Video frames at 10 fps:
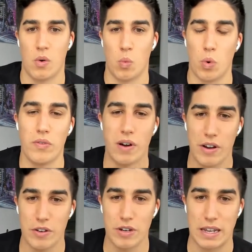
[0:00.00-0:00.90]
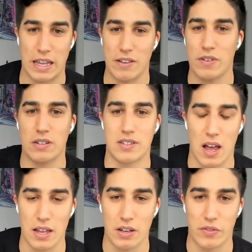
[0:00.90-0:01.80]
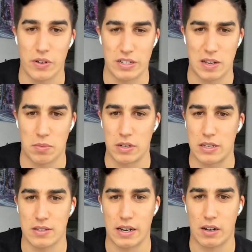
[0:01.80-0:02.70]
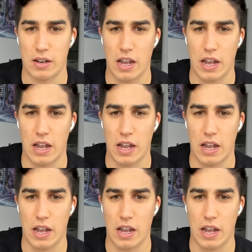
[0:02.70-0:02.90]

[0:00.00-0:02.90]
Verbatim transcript: We're very unique. Even Sahil, for example, he's like,